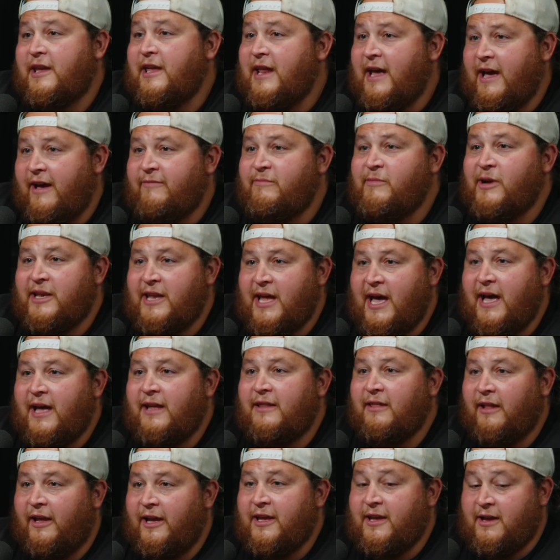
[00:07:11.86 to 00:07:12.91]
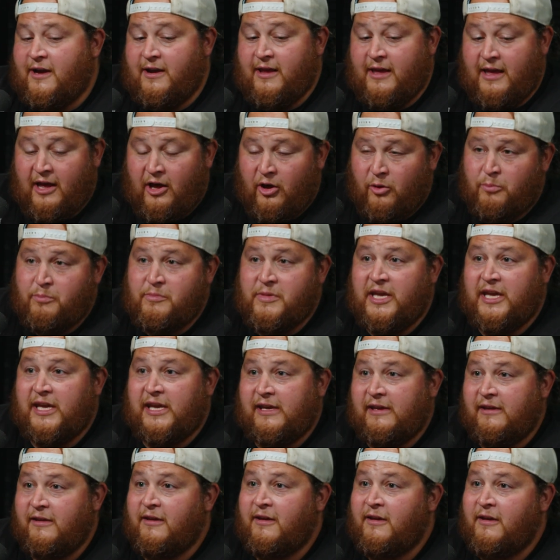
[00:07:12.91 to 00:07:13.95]
to have my dad like kind of help
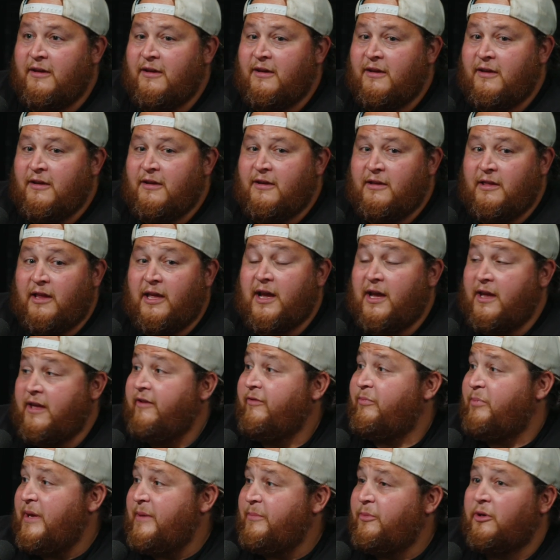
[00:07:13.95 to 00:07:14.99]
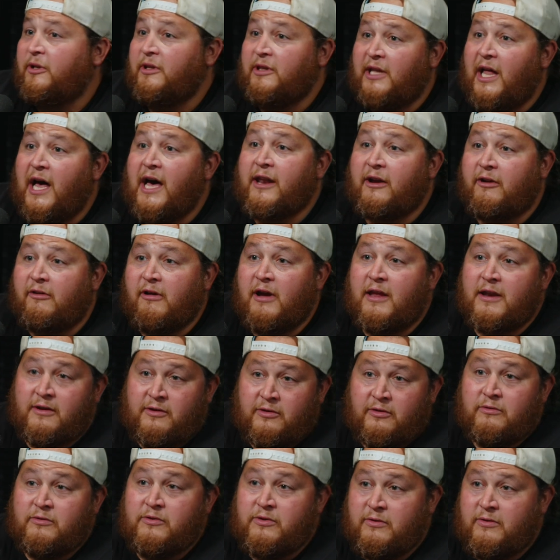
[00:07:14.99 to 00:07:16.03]
me. Like I give people a lot of credit
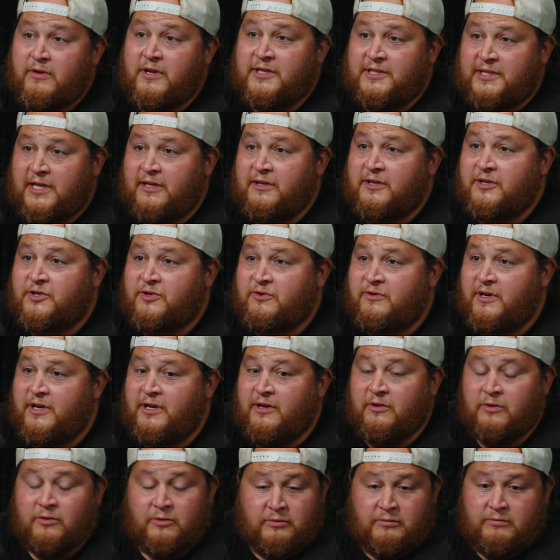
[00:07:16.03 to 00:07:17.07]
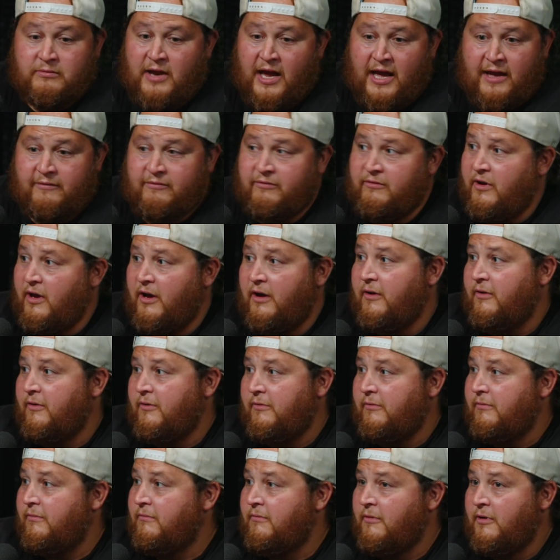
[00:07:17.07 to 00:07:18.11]
who do this industry who have no